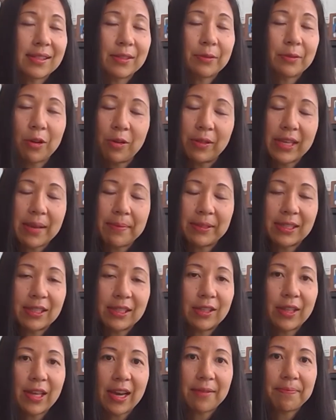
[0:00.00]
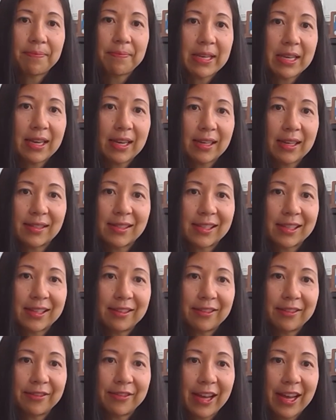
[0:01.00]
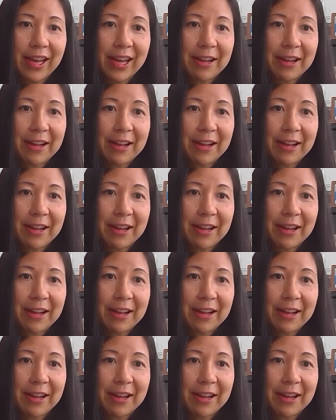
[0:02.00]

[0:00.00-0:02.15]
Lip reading: we're only able to do that because of